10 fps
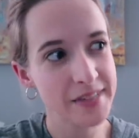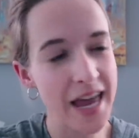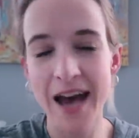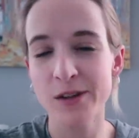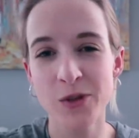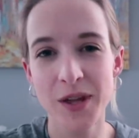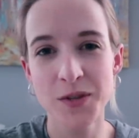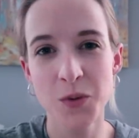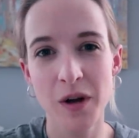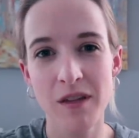yeah, so
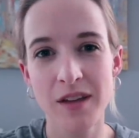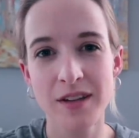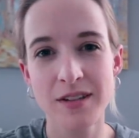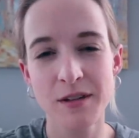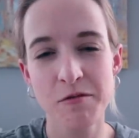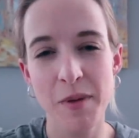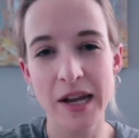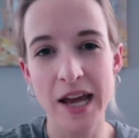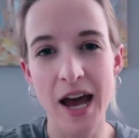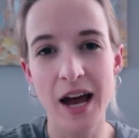that's where things have
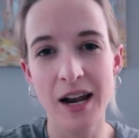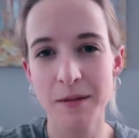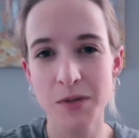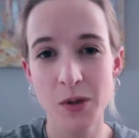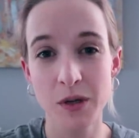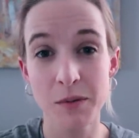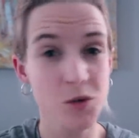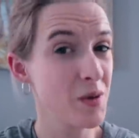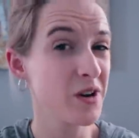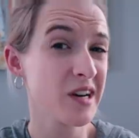been at. I'm doing
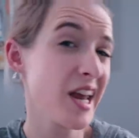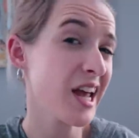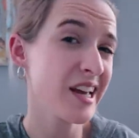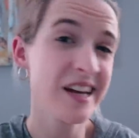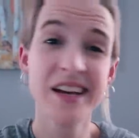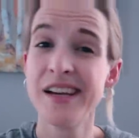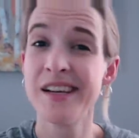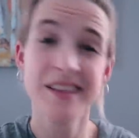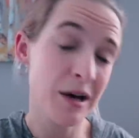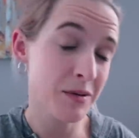much better today.
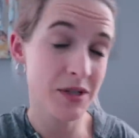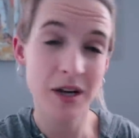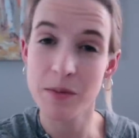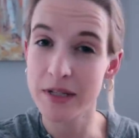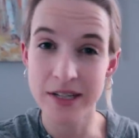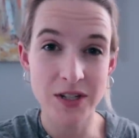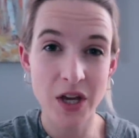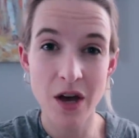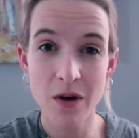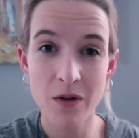That was a couple days
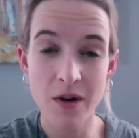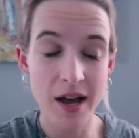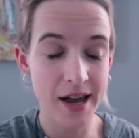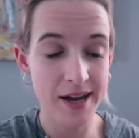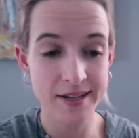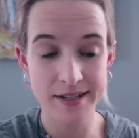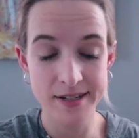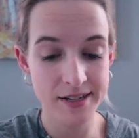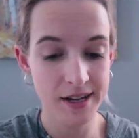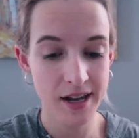ago and